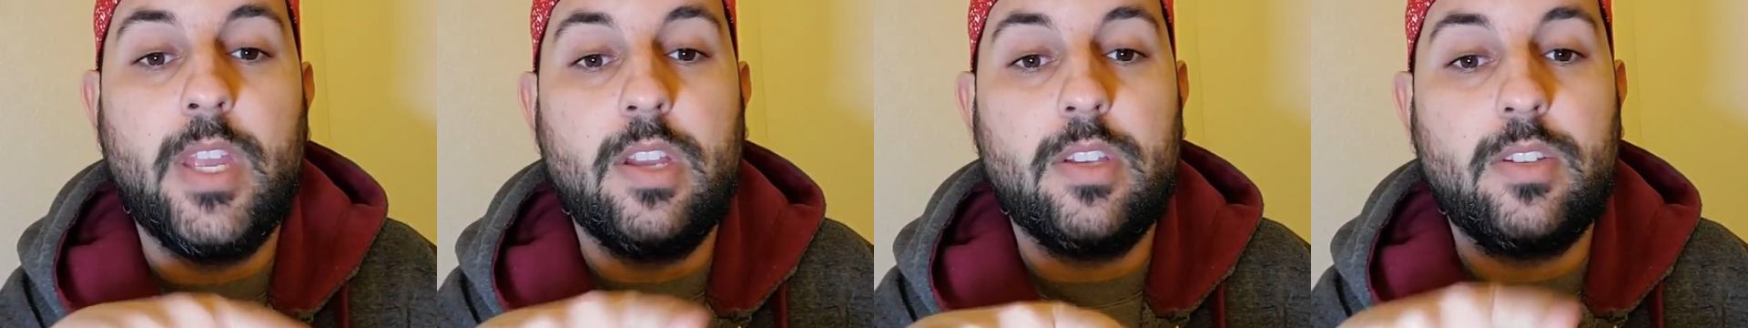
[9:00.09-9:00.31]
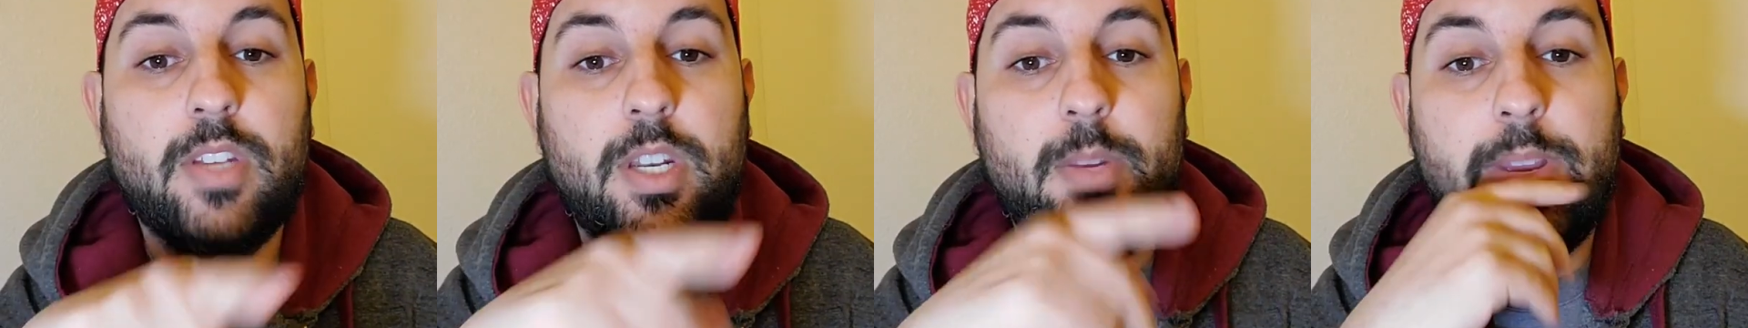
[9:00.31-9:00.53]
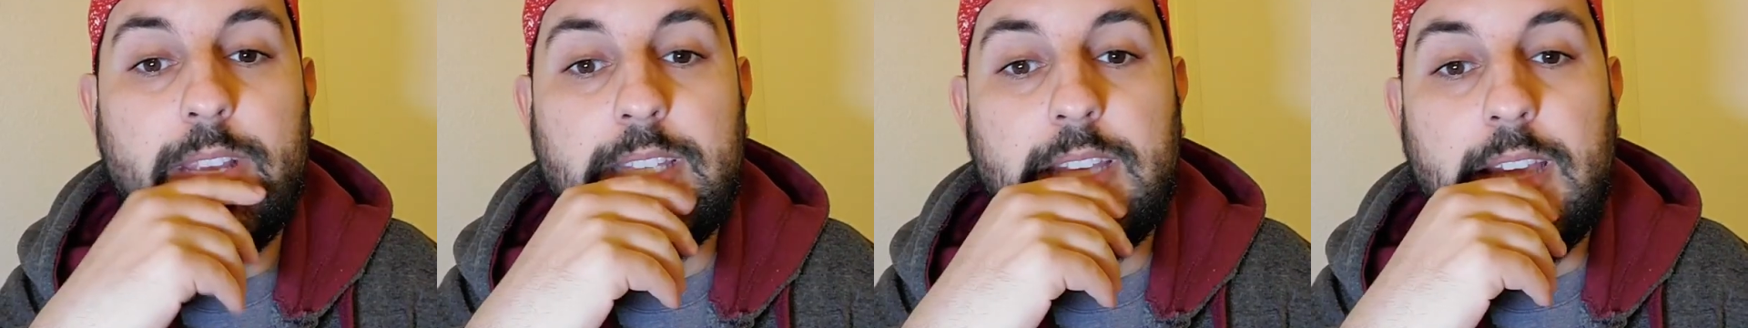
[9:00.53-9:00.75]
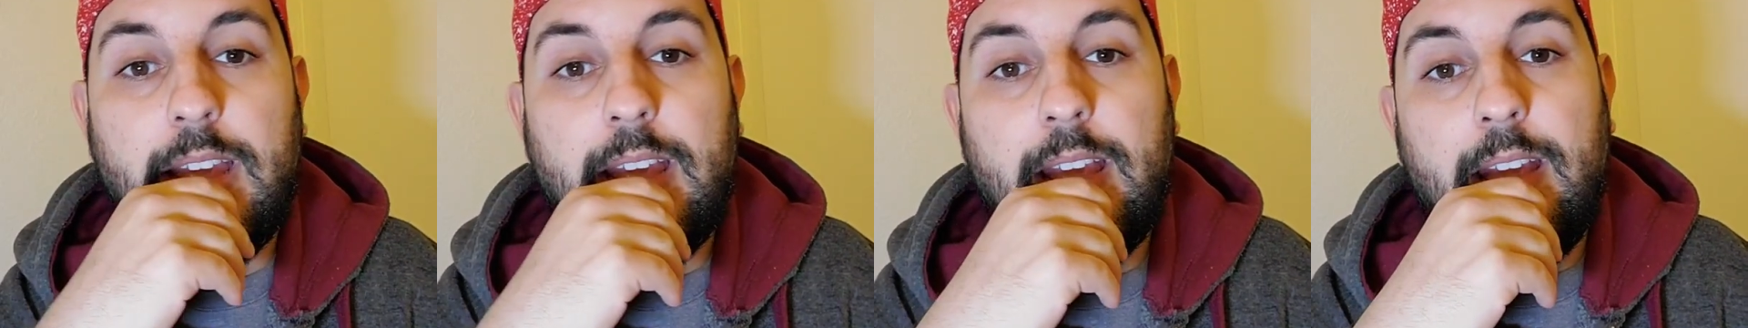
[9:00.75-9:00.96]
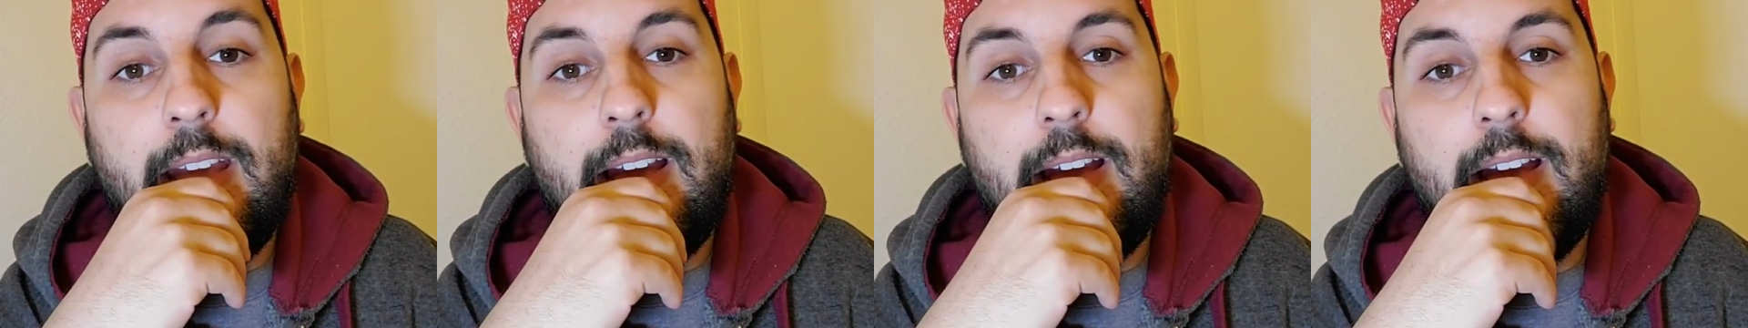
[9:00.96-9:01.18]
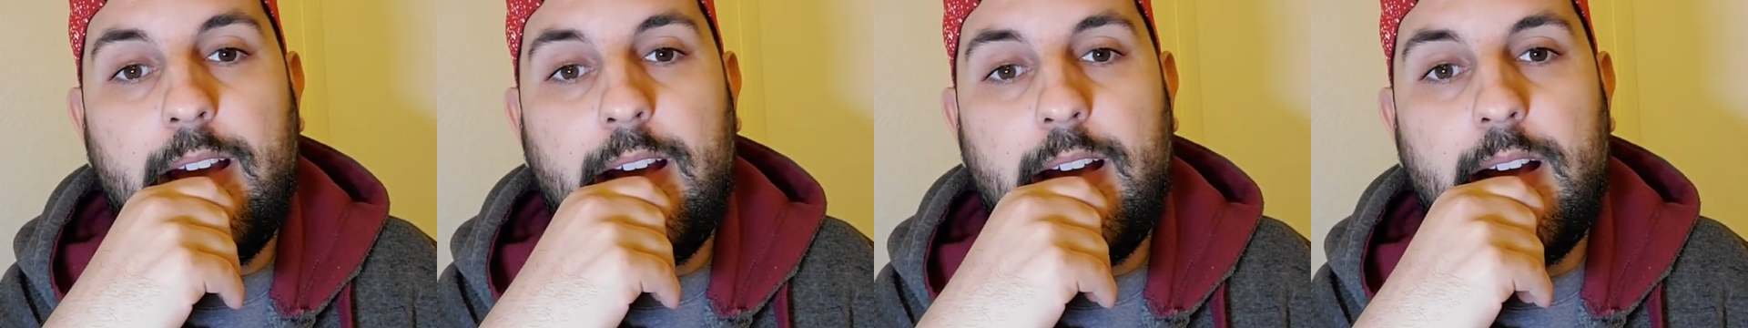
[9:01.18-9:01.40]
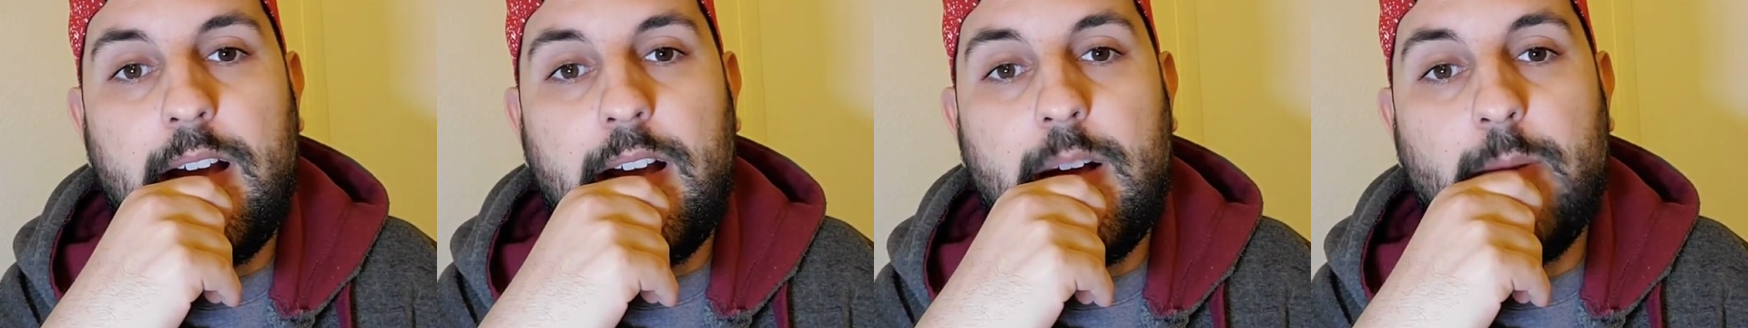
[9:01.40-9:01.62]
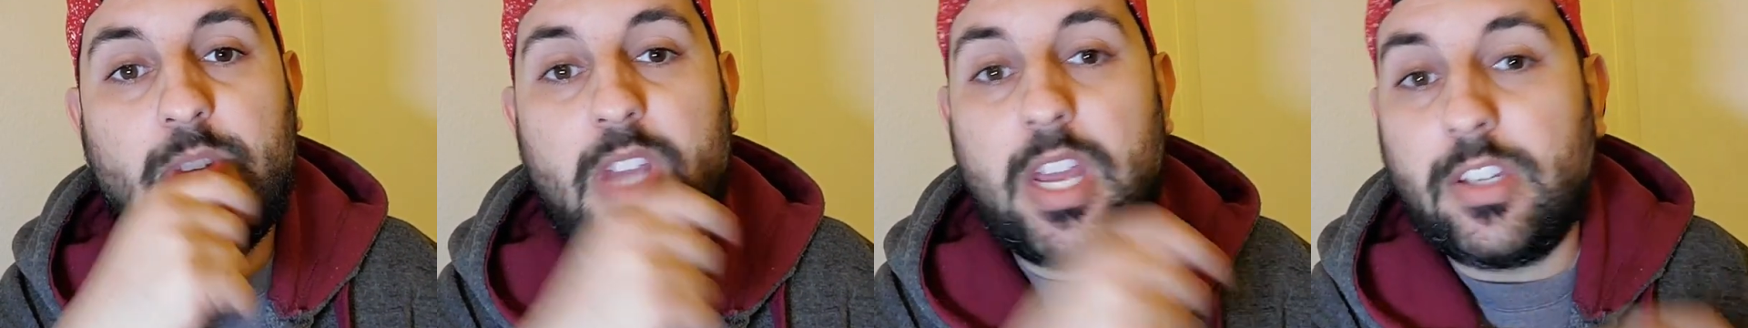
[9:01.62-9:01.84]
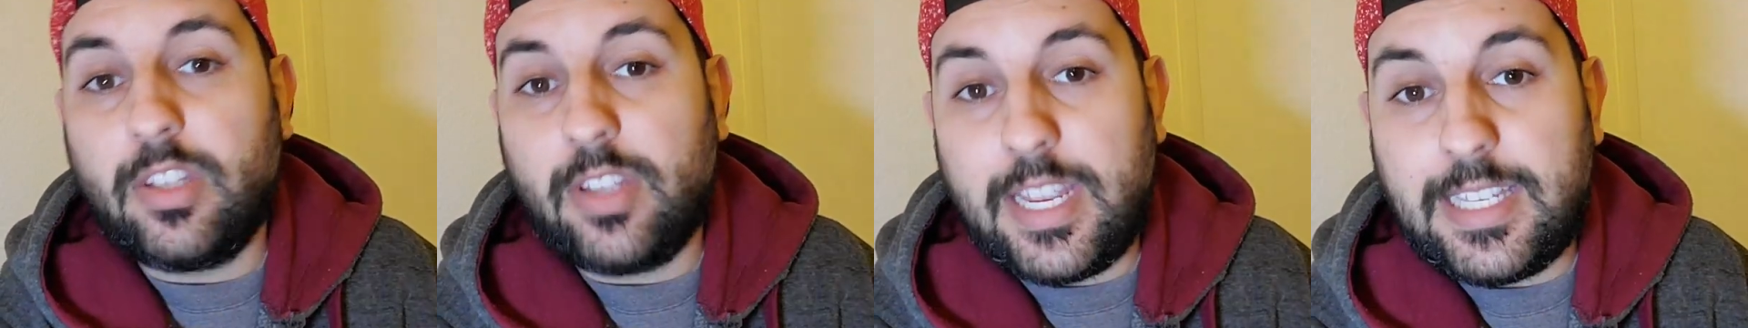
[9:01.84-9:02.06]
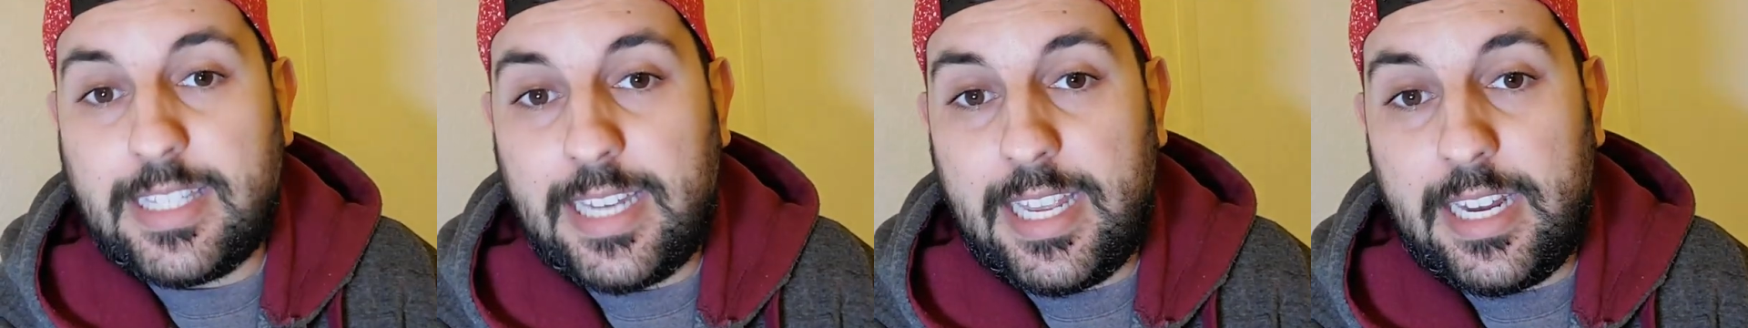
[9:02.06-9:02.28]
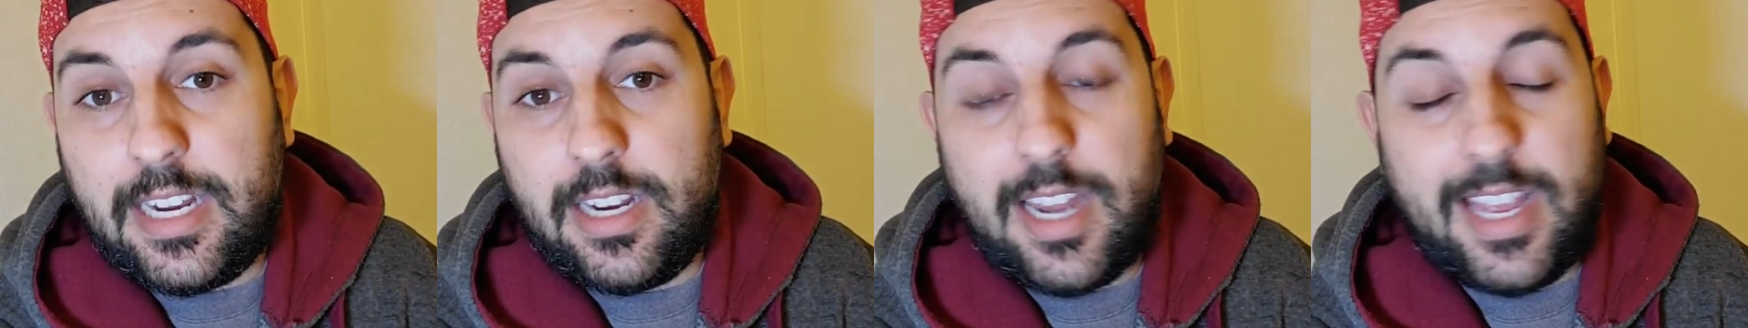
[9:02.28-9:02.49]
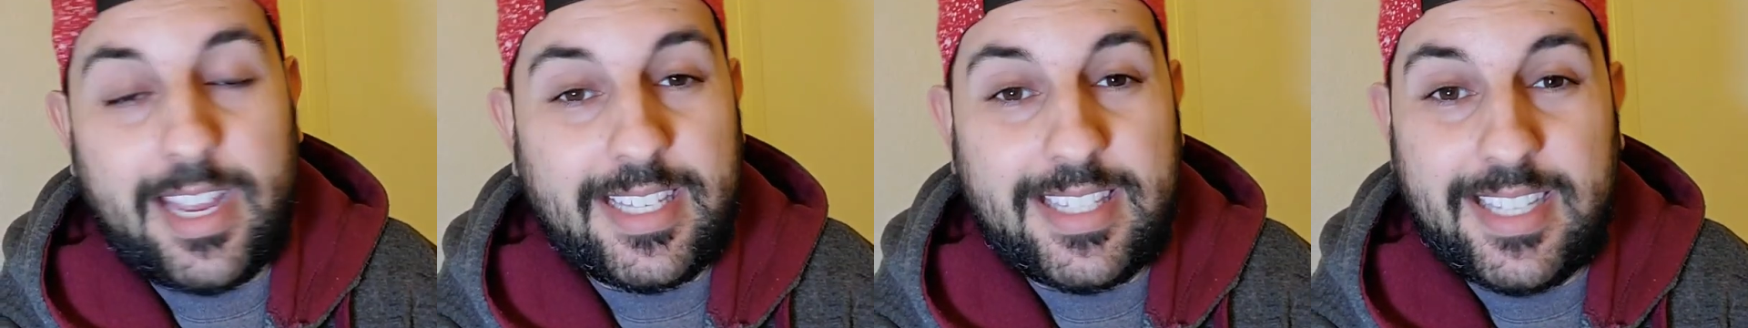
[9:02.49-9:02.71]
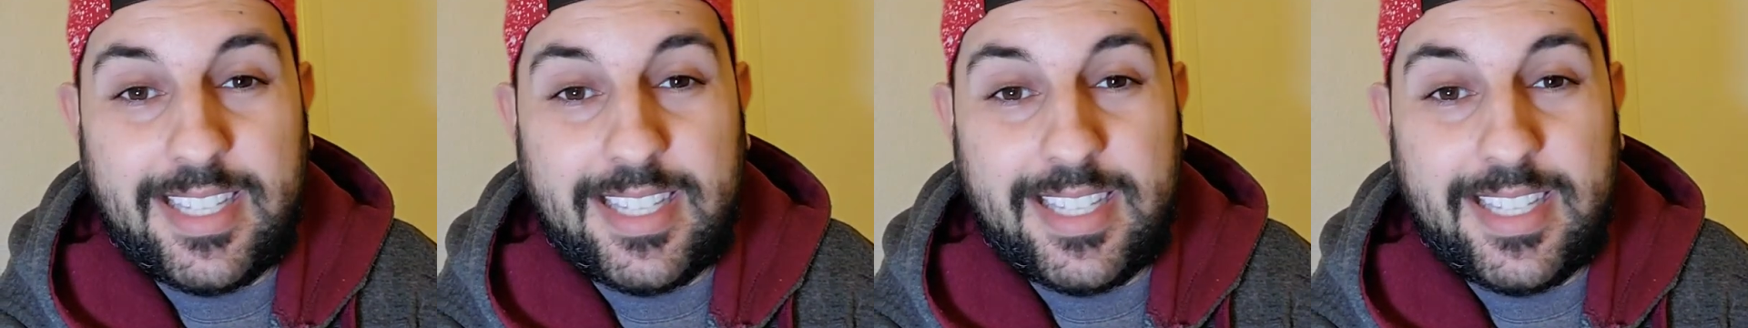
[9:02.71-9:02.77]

So anyways, talk to you guys later. Like I